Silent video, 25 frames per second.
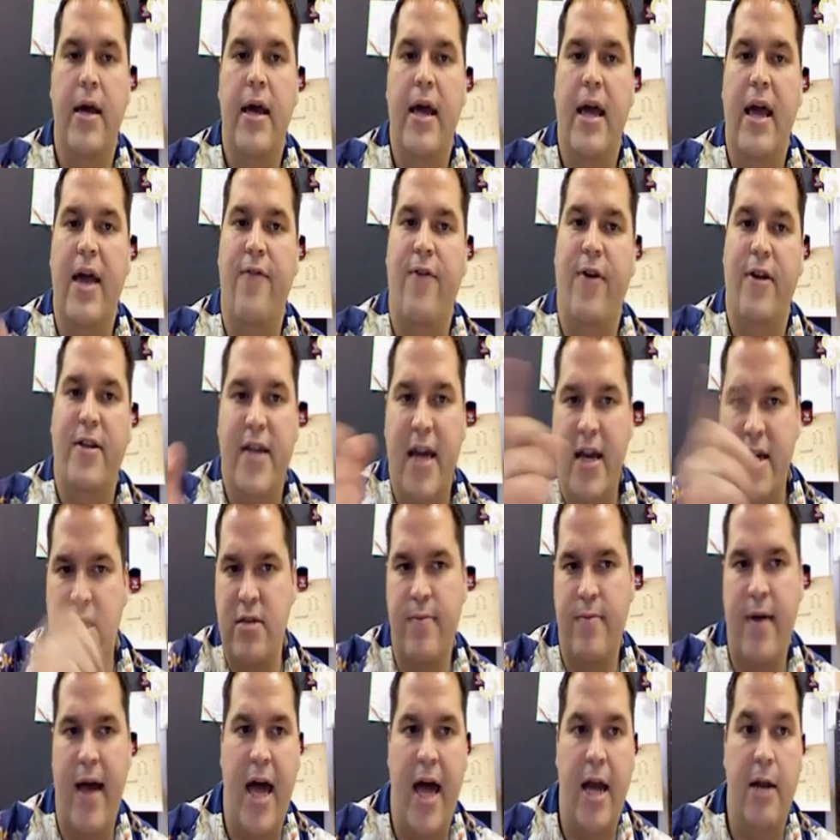If I take
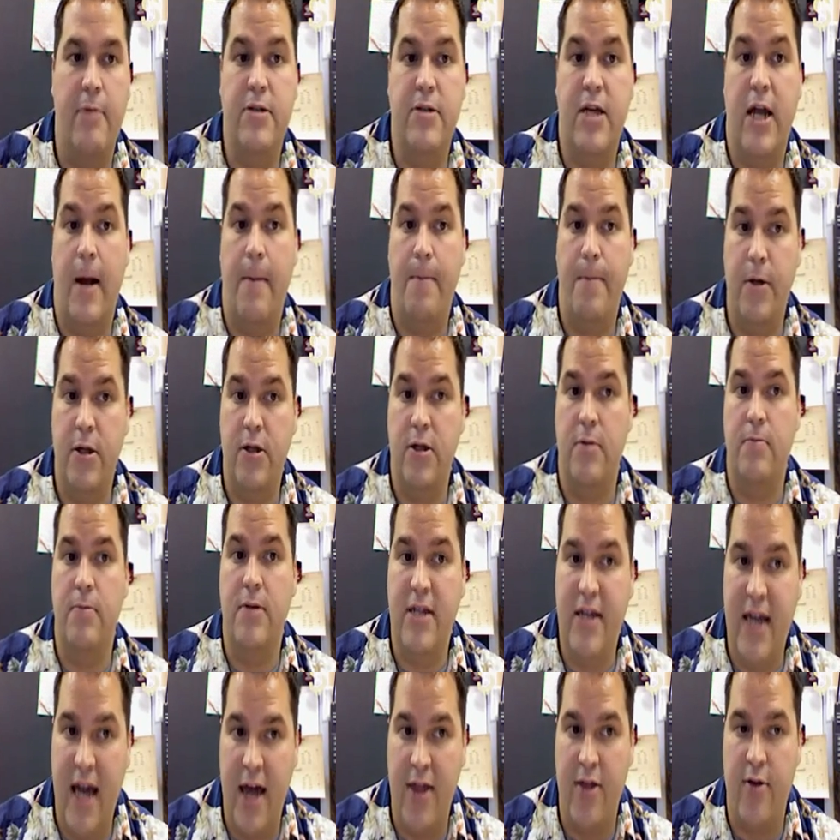some atoms and I put them
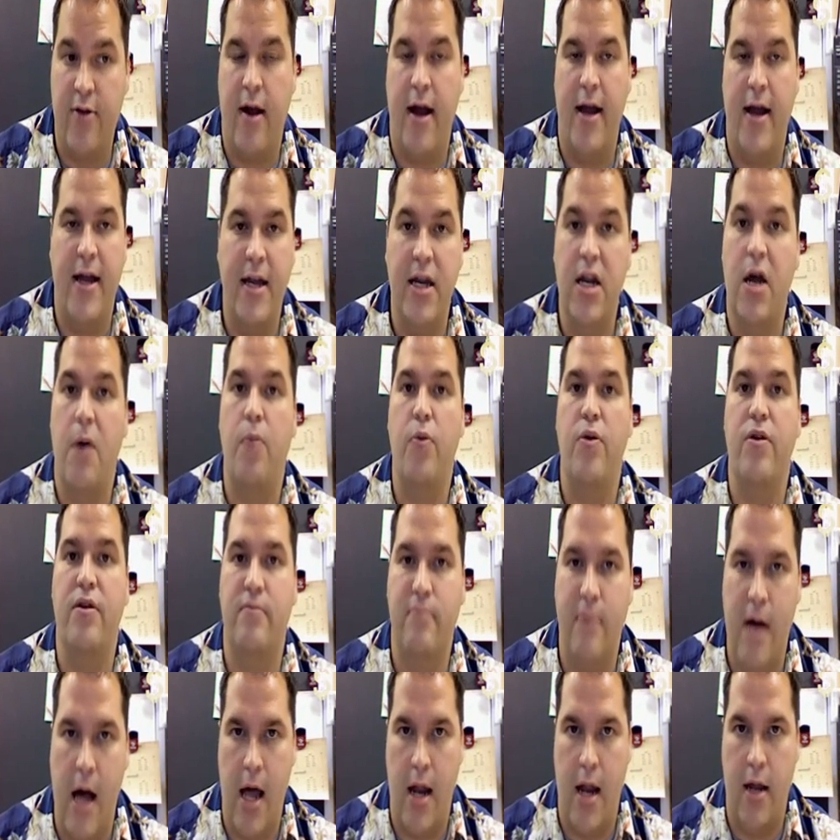together, I end up with a
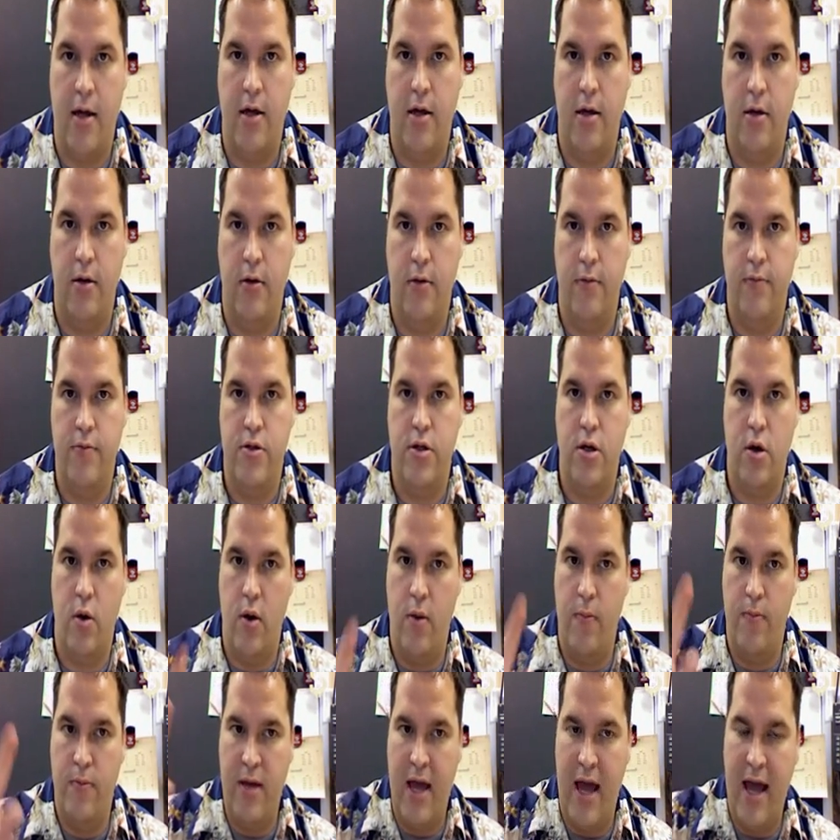molecule. So we
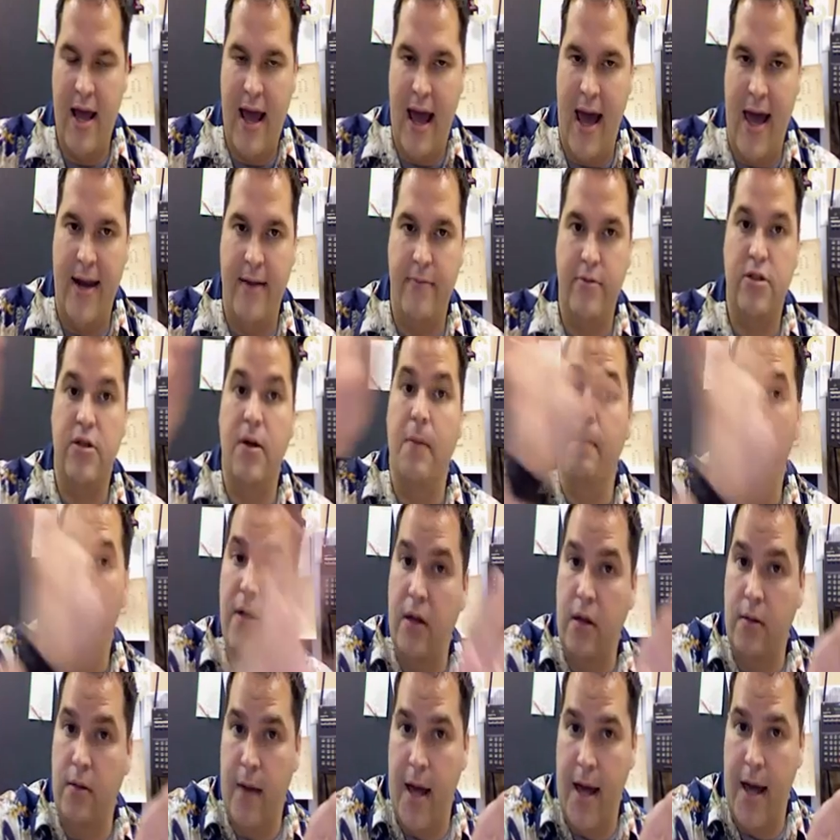take atoms to
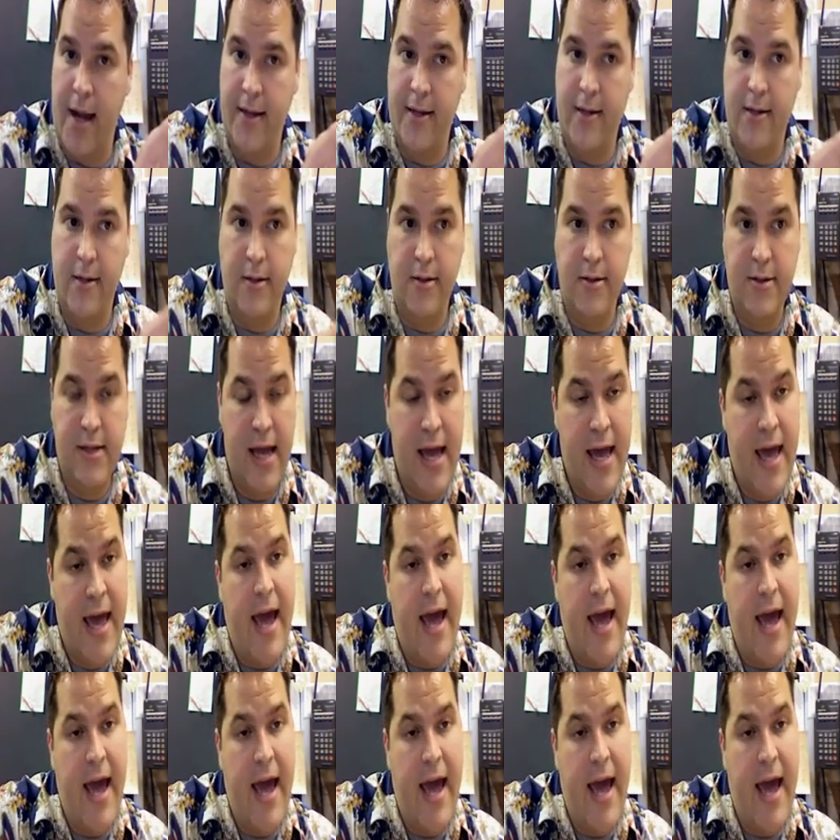build molecules.